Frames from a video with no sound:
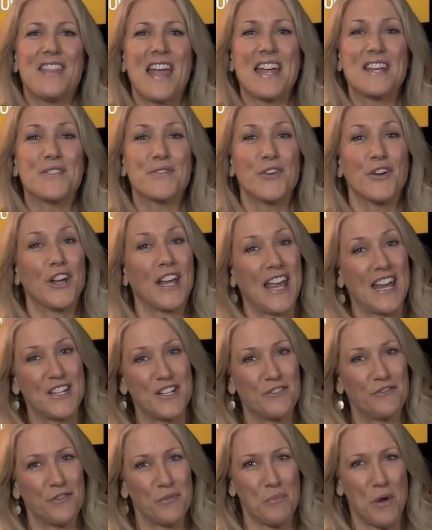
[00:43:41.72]
Thanks for
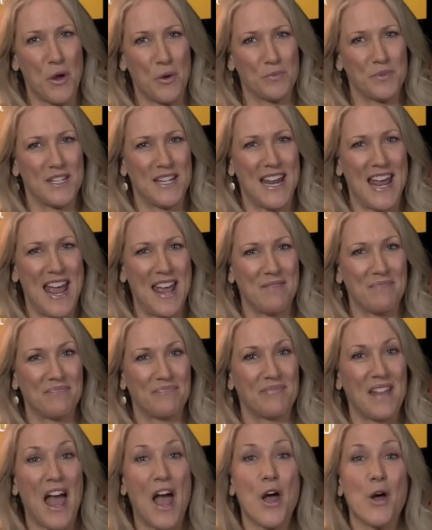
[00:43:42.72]
engaging from home today.
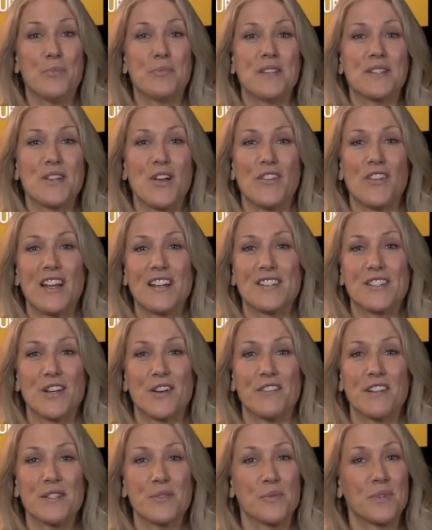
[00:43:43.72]
I hope this online
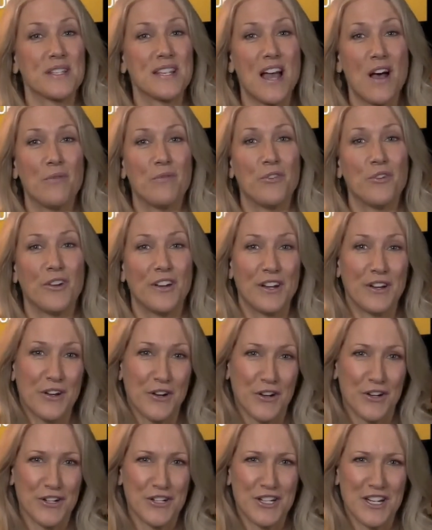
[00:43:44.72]
service was helpful and
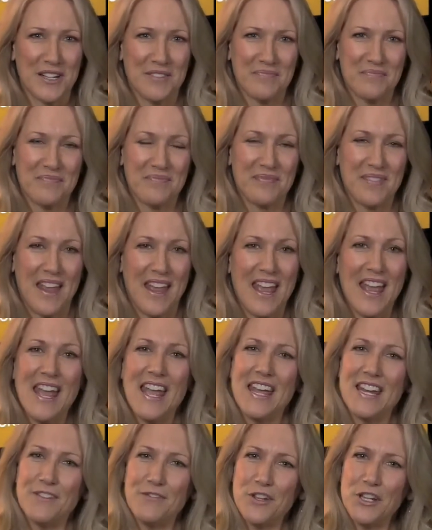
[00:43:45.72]
encouraging.
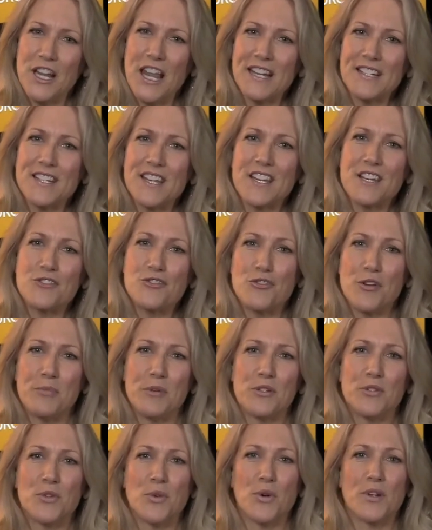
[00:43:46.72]
And if you'd like to
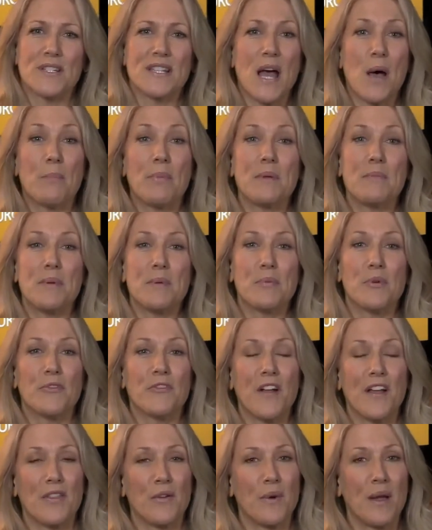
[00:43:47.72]
contribute towards helping people
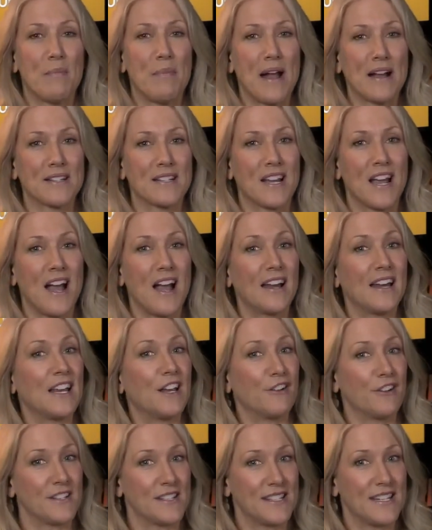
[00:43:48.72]
find the way back to God
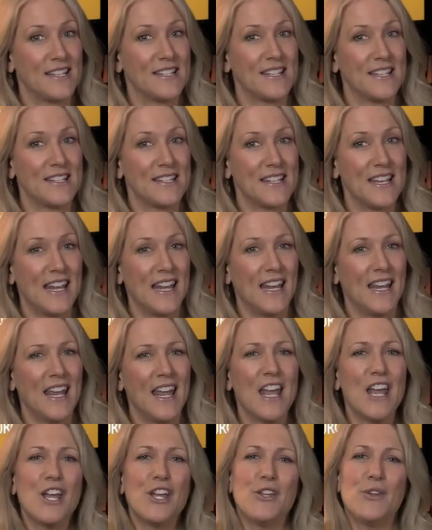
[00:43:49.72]
here at CCC,
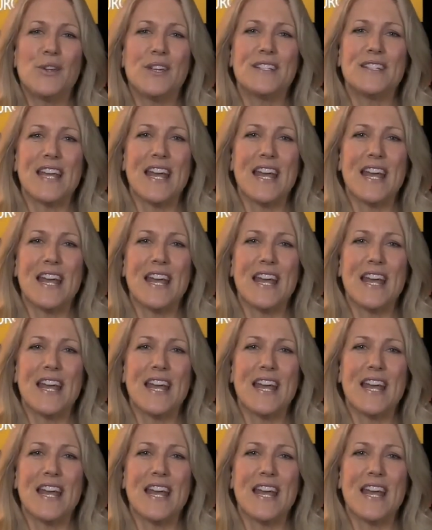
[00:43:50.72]
you